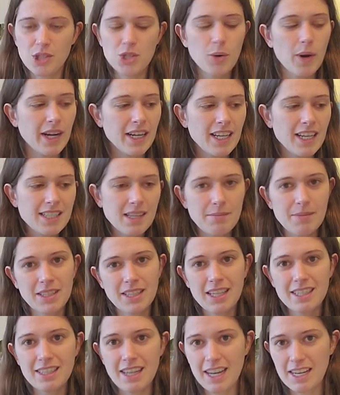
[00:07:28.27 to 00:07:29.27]
So I need something
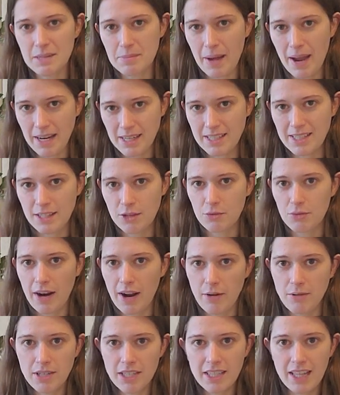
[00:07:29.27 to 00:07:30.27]
that dies back to the
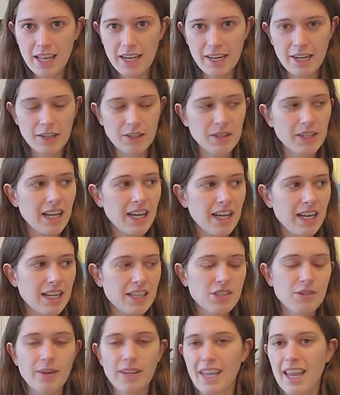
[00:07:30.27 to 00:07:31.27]
ground in that area,
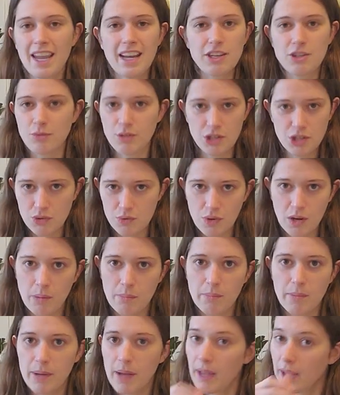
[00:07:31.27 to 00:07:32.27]
so I can't do a
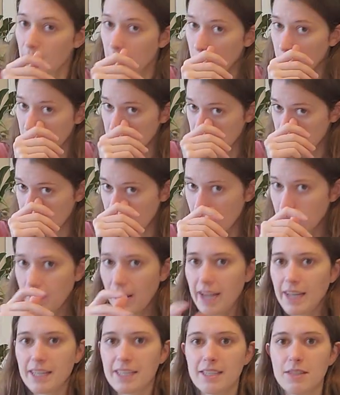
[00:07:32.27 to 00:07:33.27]
shrub. It would just get
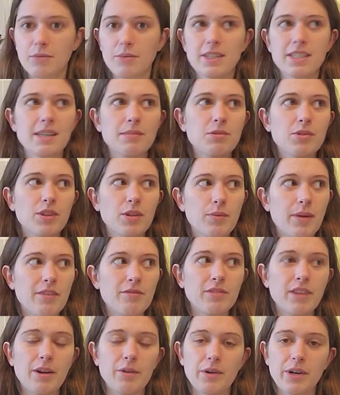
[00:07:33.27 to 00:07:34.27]
wrecked. The reason I'm doing the
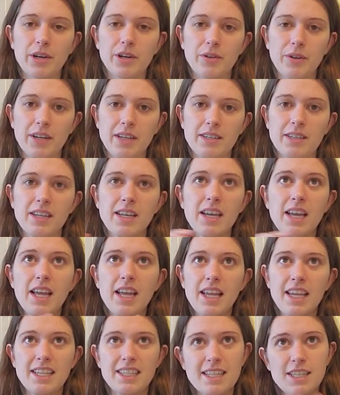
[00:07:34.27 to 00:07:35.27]
red flowering currant
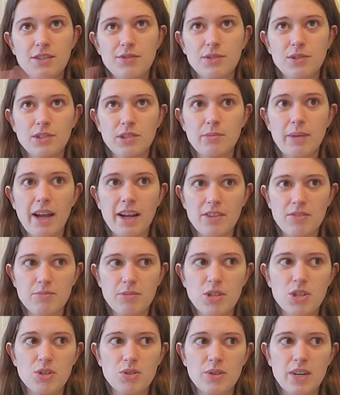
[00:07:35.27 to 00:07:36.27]
is it's further back from
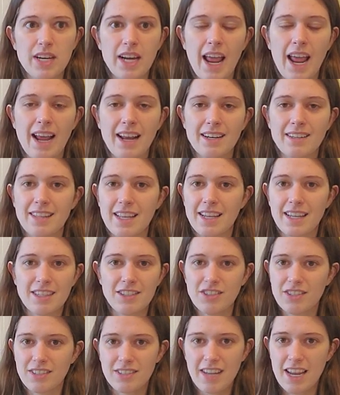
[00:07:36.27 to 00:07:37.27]
the street and they can
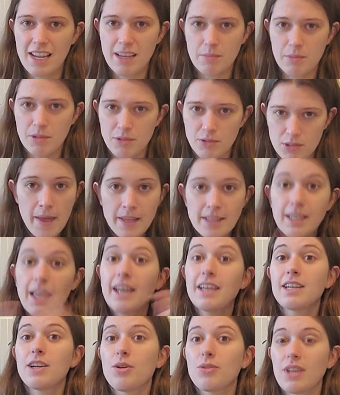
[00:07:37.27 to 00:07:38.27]
just take abuse.
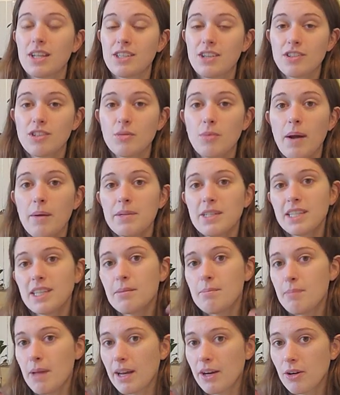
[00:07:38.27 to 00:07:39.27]
Side note, that's also why we did the
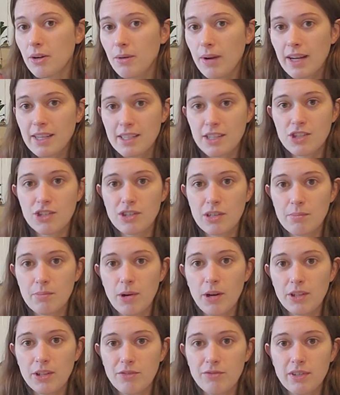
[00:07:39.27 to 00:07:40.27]
meadow as a strip
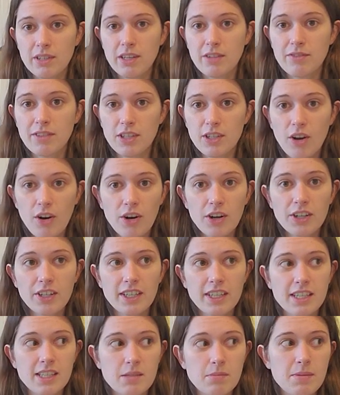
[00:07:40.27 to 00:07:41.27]
on the front of the yard,
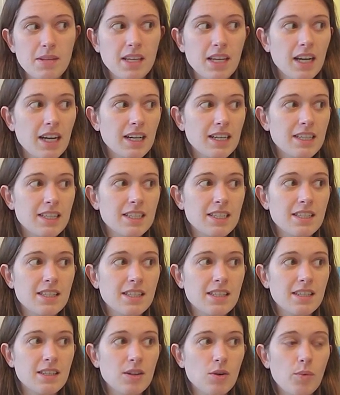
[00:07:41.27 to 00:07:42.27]
is
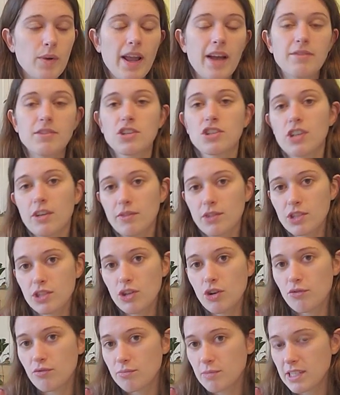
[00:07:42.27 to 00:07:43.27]
because we have to shovel
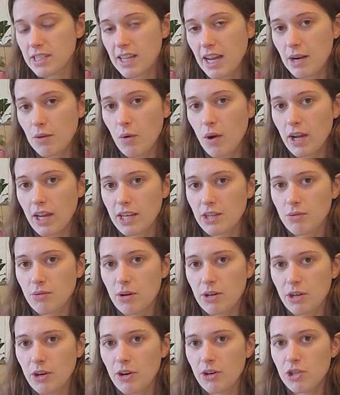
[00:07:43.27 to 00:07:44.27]
snow from the sidewalk into
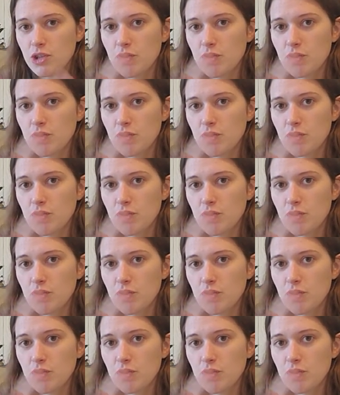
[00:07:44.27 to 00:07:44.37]
our yard.